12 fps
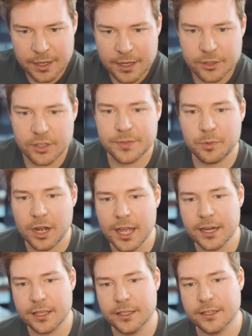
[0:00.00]
So
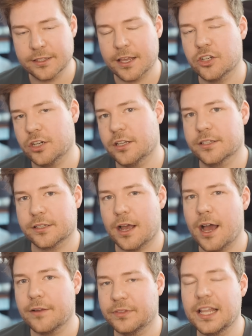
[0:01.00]
sprite in this engine is
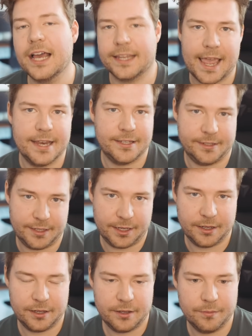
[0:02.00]
kind of like entity
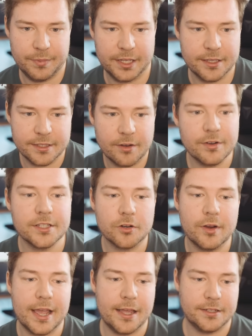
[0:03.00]
because there is
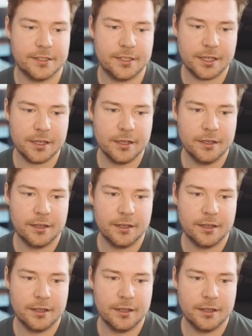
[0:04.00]
no entity.